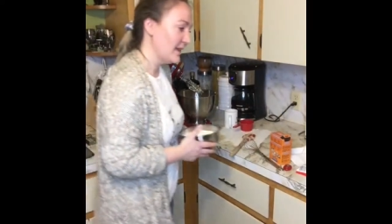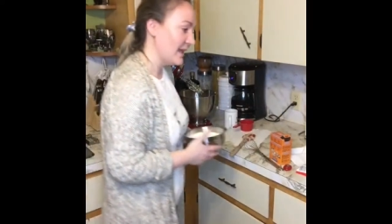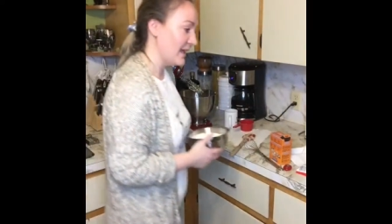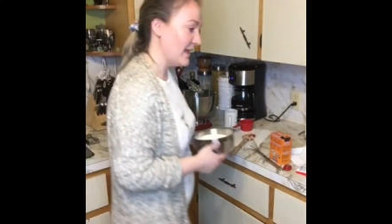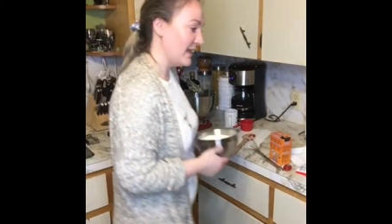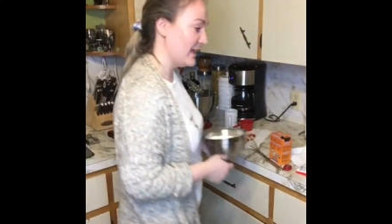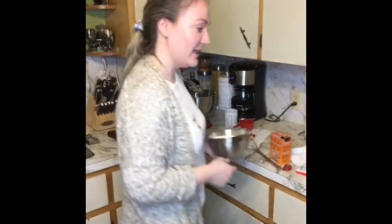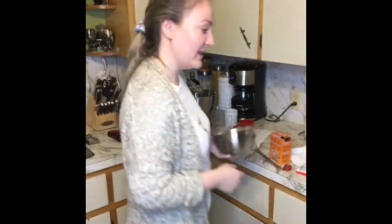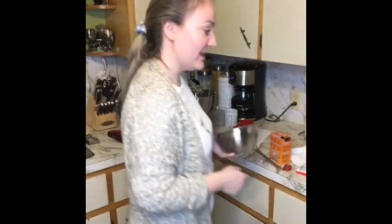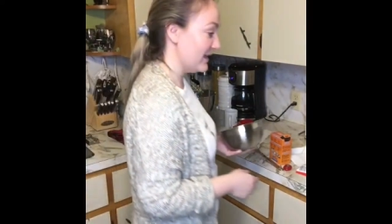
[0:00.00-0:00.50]

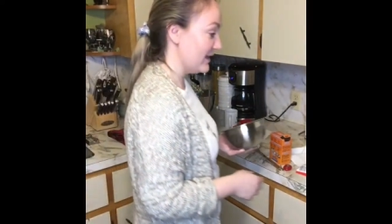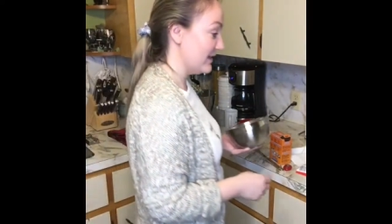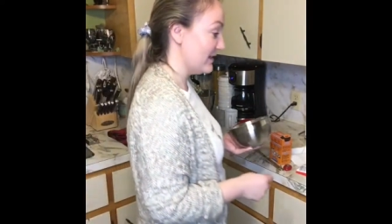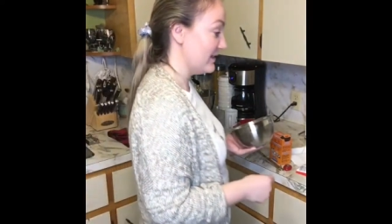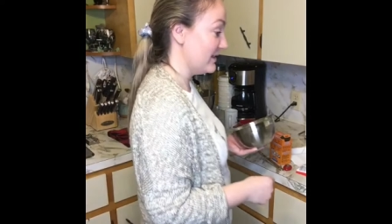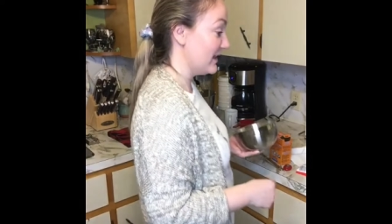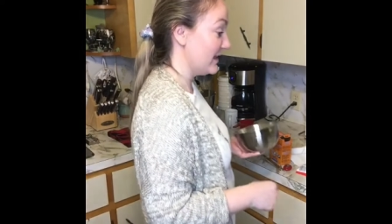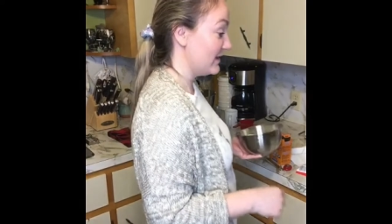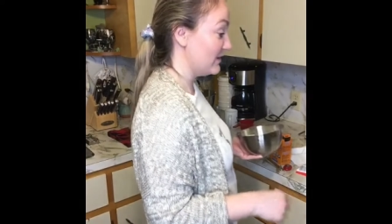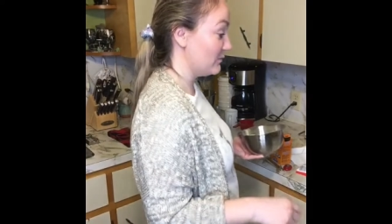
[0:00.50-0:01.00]
And
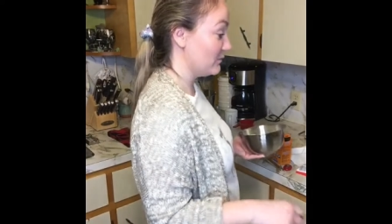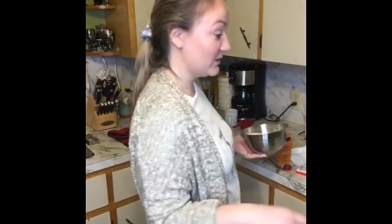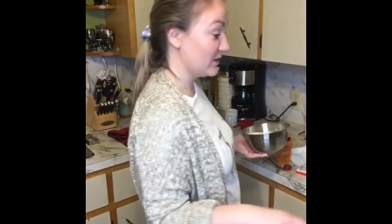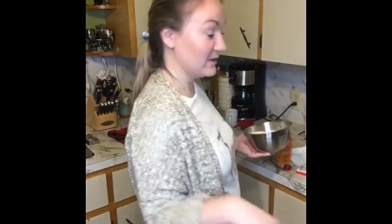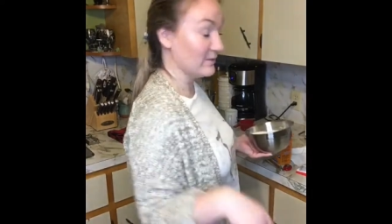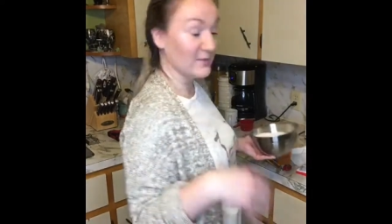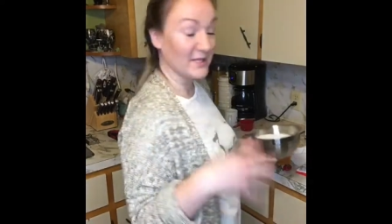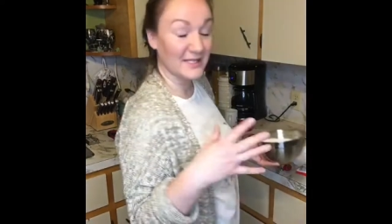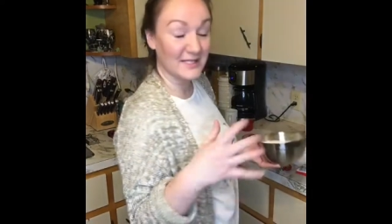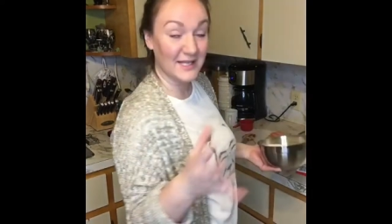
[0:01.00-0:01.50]
then we're gonna
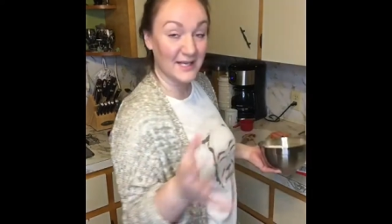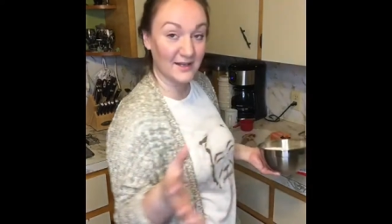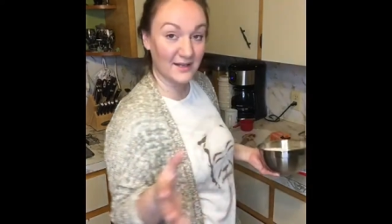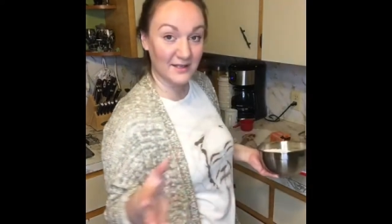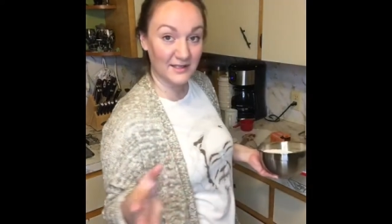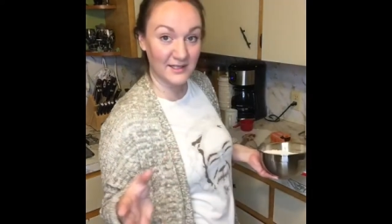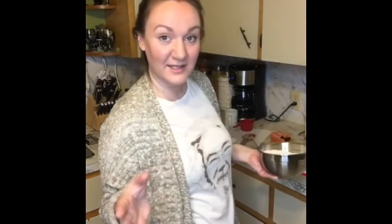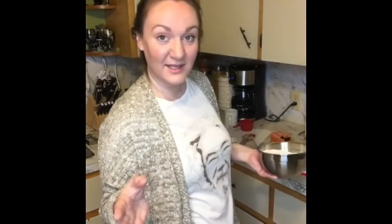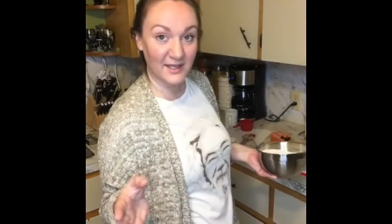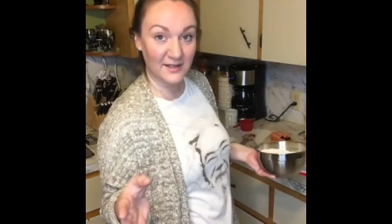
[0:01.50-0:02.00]
mix that all
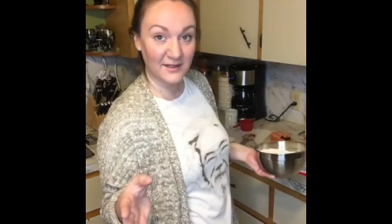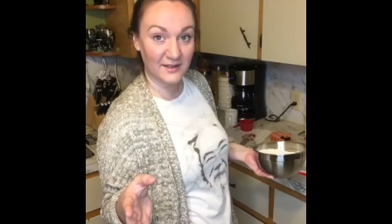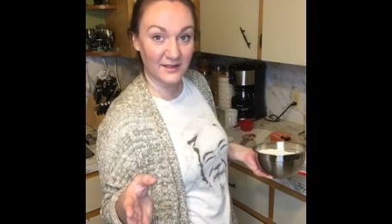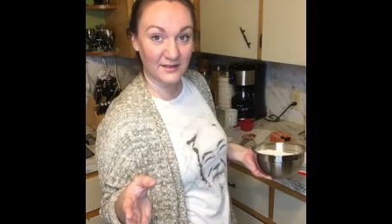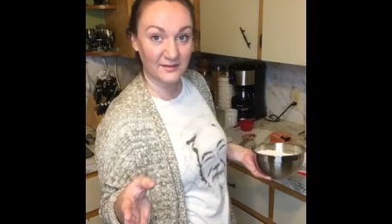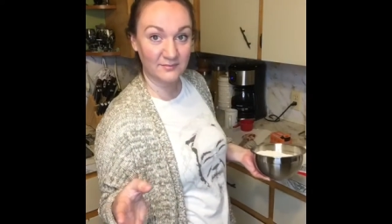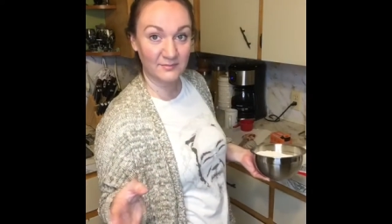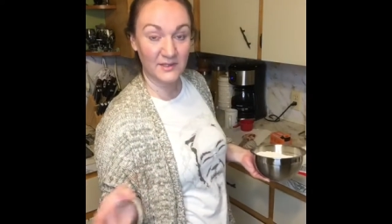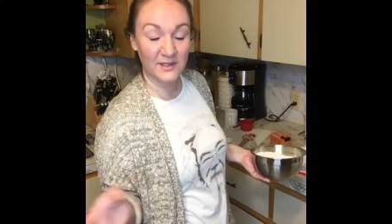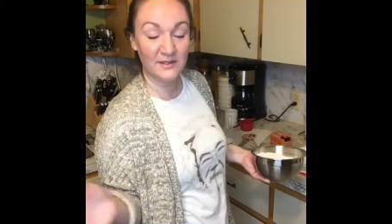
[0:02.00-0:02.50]

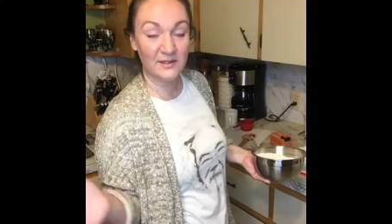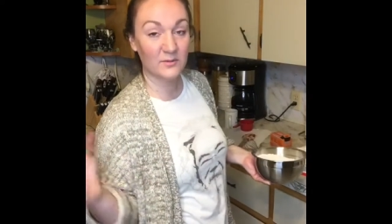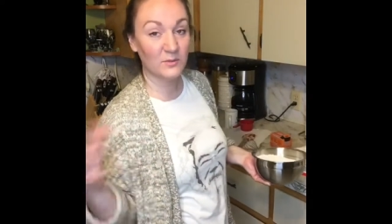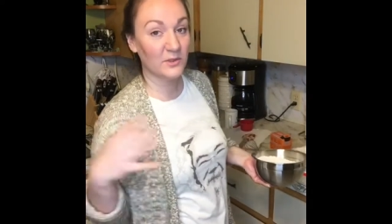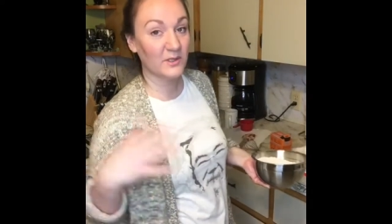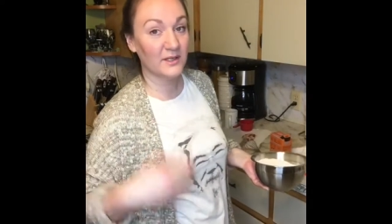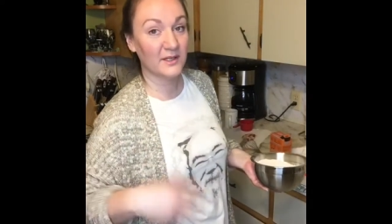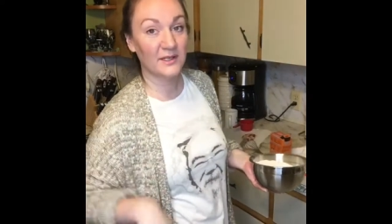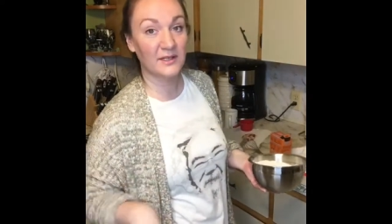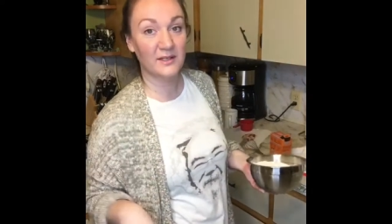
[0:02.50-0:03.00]
together. Then
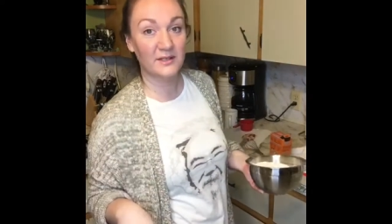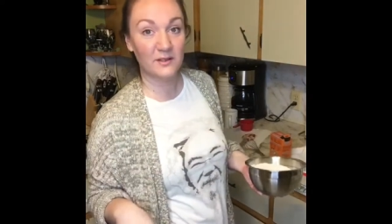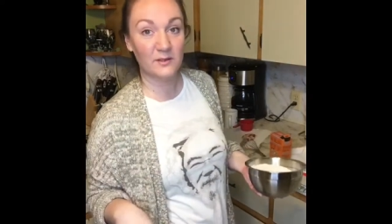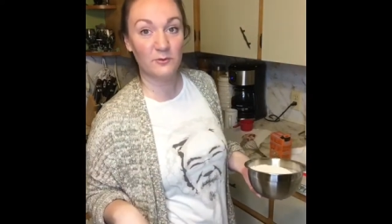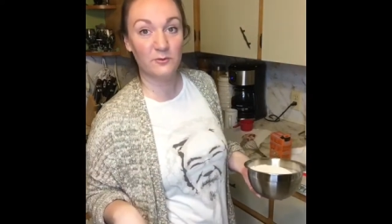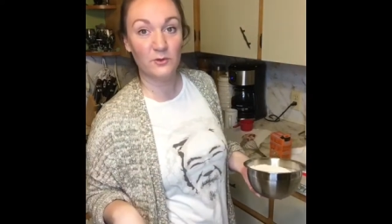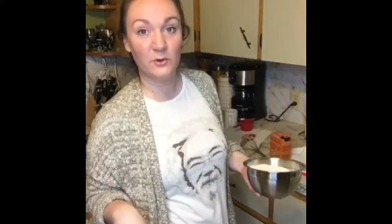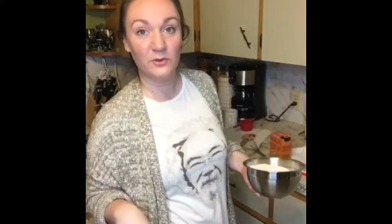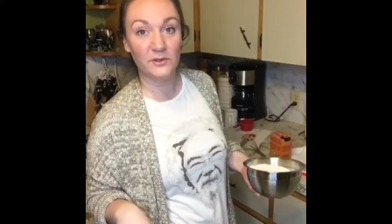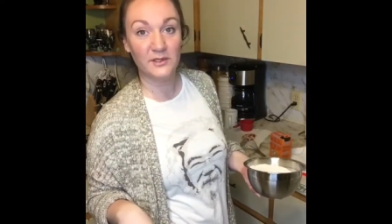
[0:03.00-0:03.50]
we're gonna
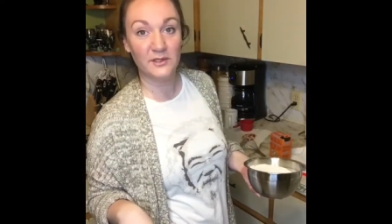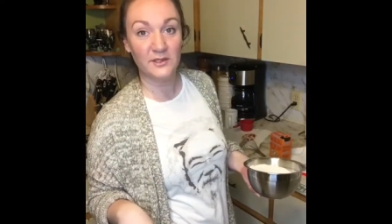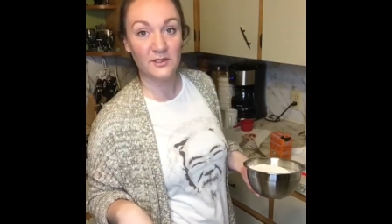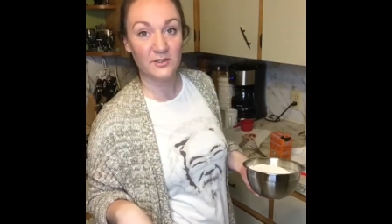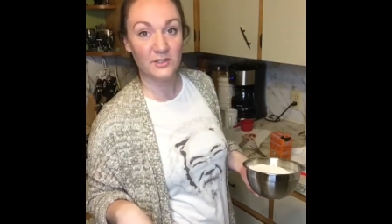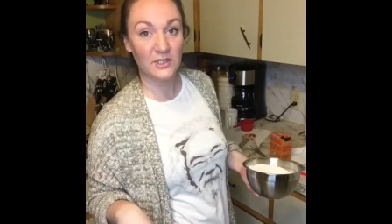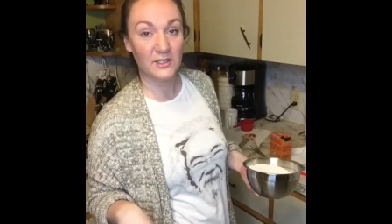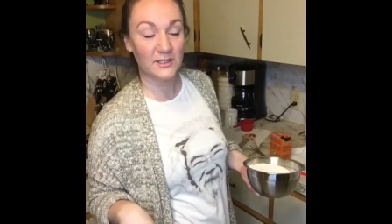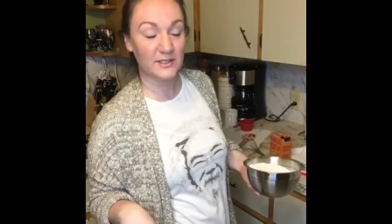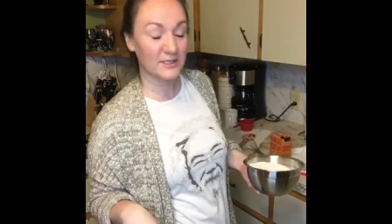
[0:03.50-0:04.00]
fold in our
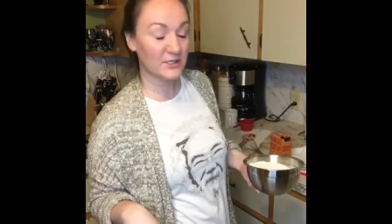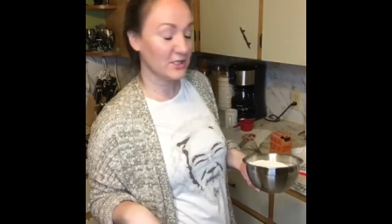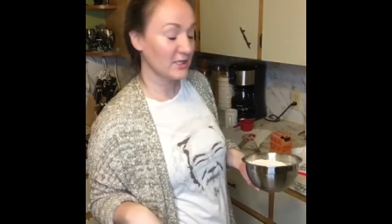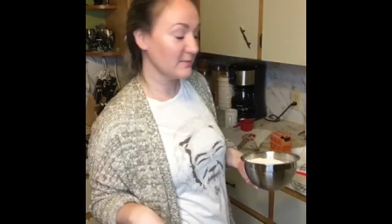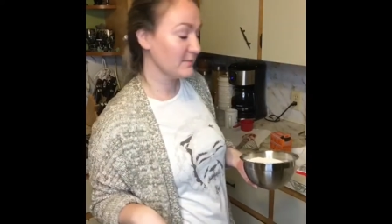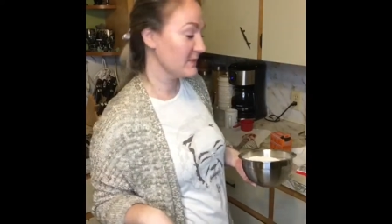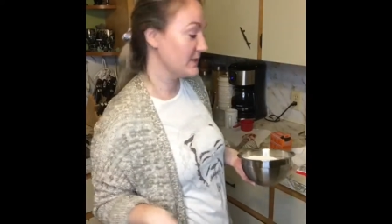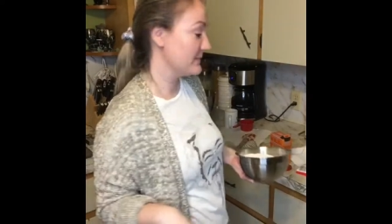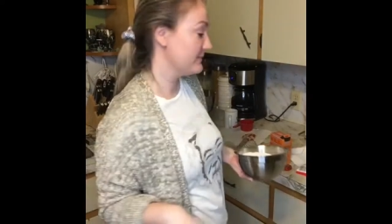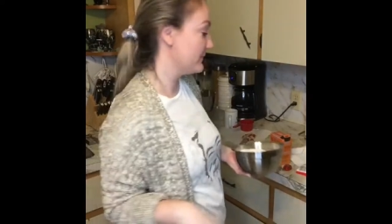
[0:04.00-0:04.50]
chocolate
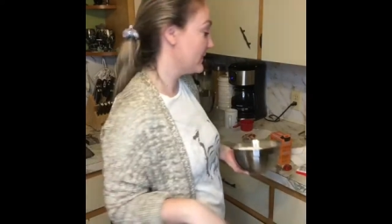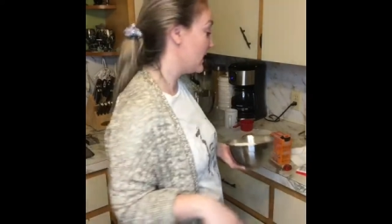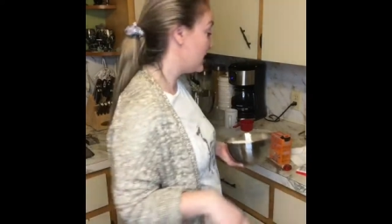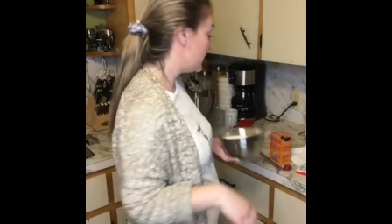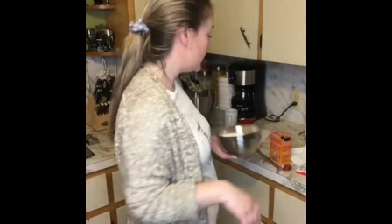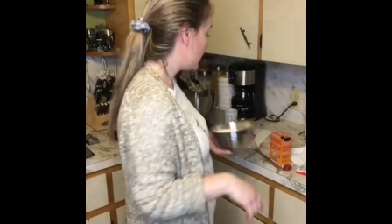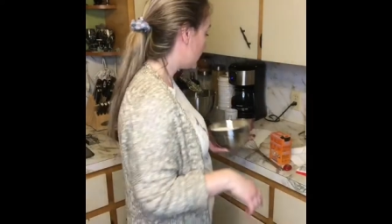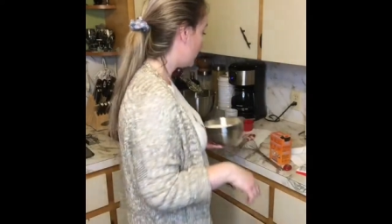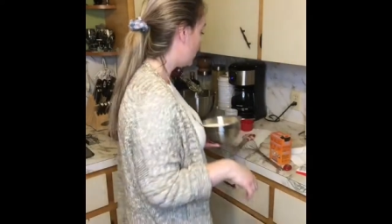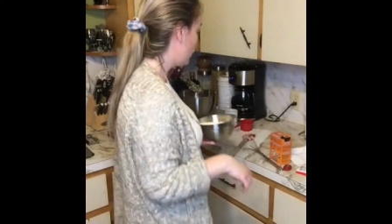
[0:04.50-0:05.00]
chips.
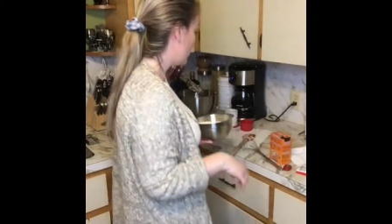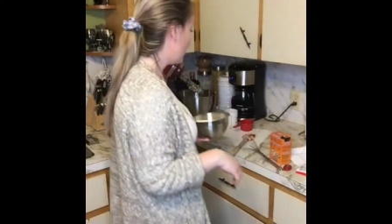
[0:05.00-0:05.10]
So